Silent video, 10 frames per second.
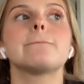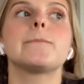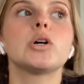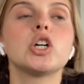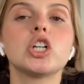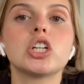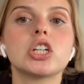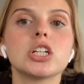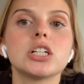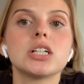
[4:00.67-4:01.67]
but
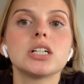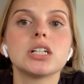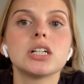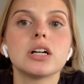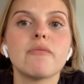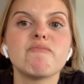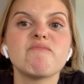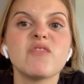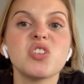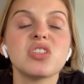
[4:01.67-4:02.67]

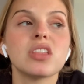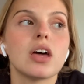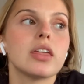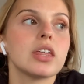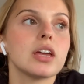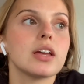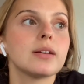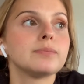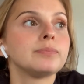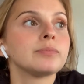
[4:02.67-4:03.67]
other than that, I think
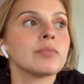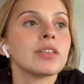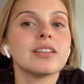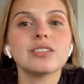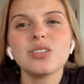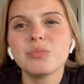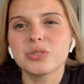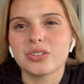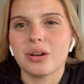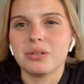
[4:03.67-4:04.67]
there's not
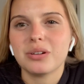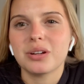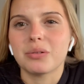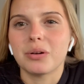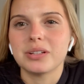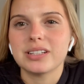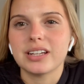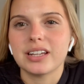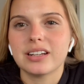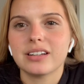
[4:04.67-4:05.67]
much going on in quarantine.